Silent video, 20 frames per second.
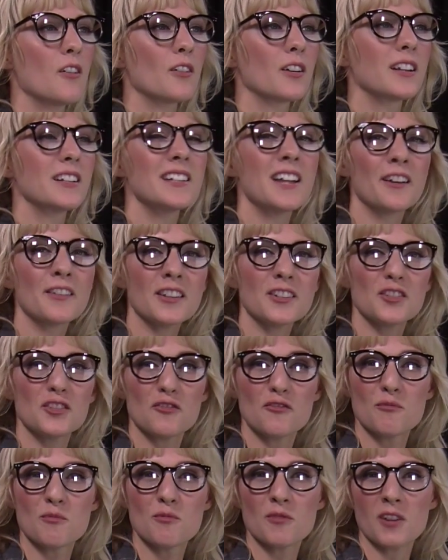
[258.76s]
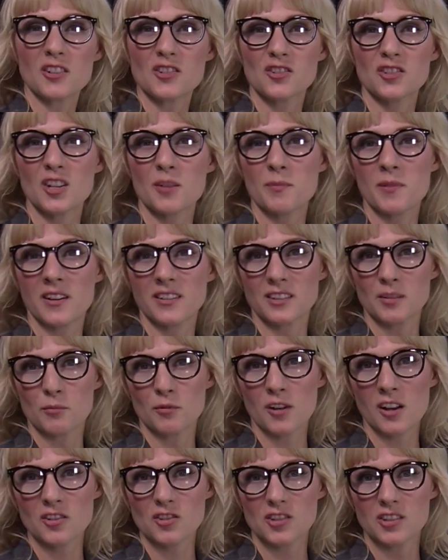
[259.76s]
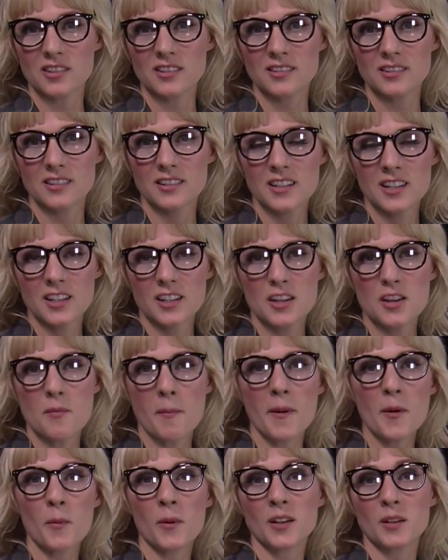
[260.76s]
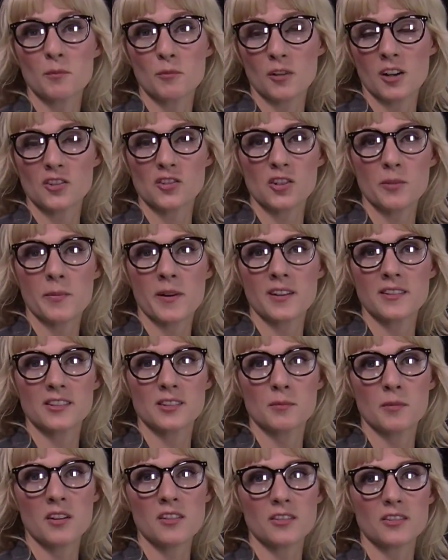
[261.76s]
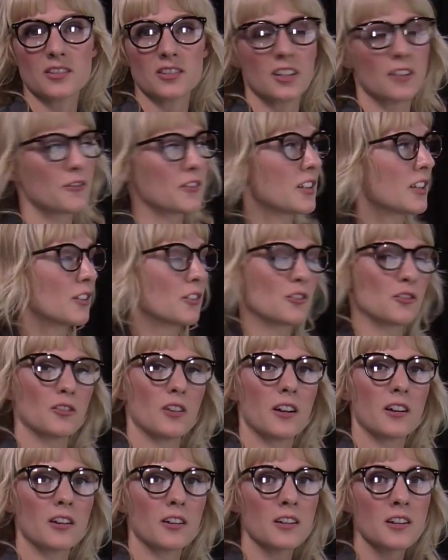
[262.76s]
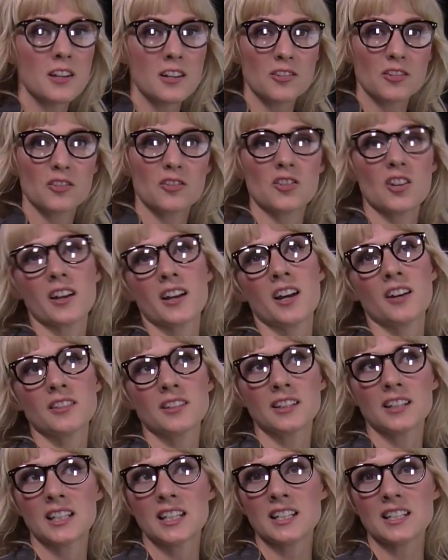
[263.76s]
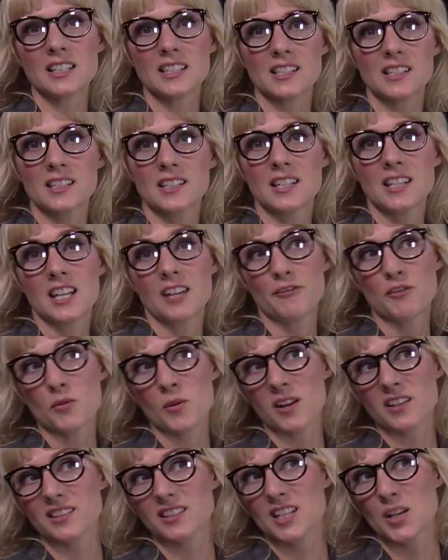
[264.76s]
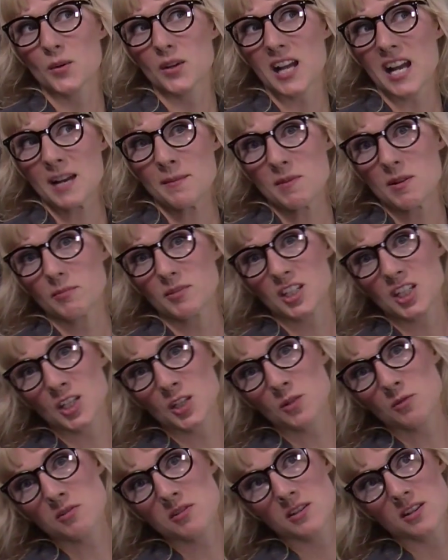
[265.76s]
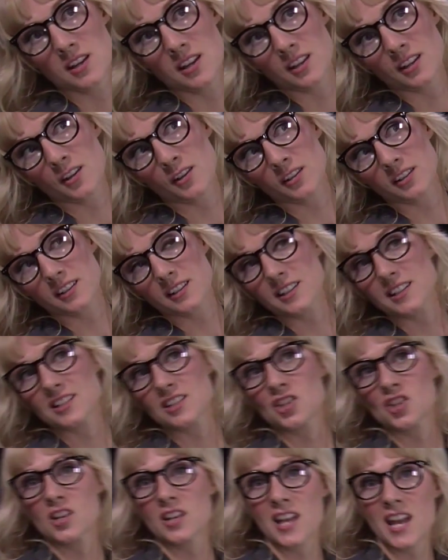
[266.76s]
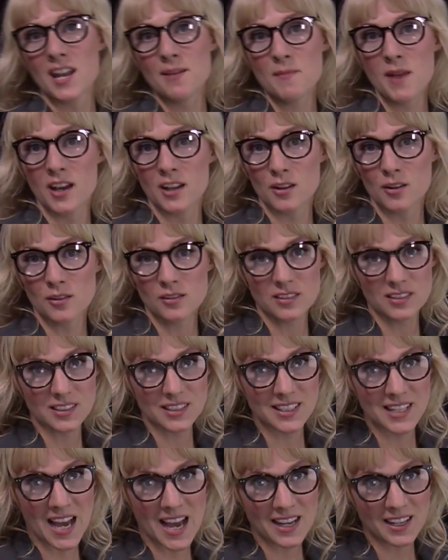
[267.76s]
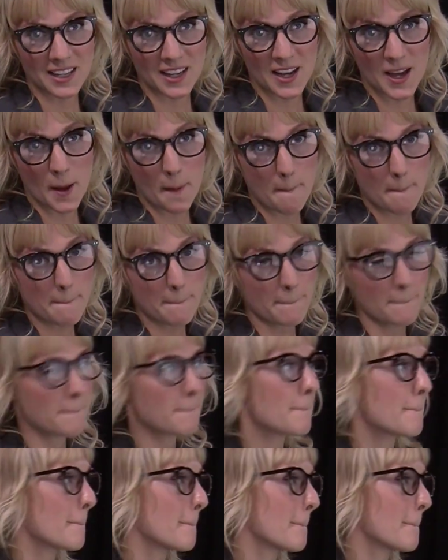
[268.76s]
All right, now that you've brushed up on the brushes, you may want to brush up on some other stuff in Illustrator. Just check out the links. If you want to see what I'm up to, go to JaneeMeadows.com.